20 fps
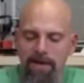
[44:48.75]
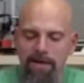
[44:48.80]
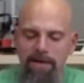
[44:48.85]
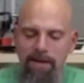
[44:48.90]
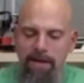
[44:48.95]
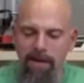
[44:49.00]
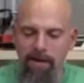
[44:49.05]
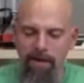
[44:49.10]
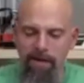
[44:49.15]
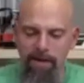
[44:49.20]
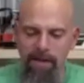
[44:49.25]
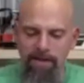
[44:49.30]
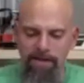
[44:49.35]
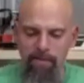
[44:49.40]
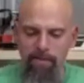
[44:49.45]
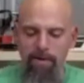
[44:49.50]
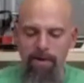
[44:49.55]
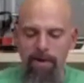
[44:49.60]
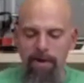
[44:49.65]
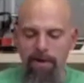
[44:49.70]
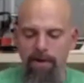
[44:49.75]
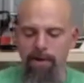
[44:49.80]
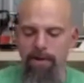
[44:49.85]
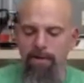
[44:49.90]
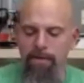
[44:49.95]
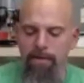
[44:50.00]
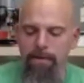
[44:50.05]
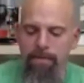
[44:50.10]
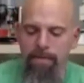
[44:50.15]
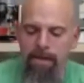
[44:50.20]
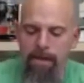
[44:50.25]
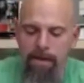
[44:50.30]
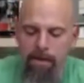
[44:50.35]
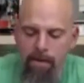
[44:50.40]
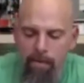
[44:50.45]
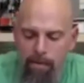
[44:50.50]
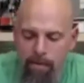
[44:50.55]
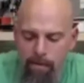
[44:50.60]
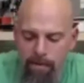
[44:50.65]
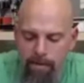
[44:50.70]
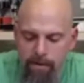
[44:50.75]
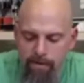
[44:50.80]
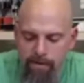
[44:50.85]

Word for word: You need all that to work or the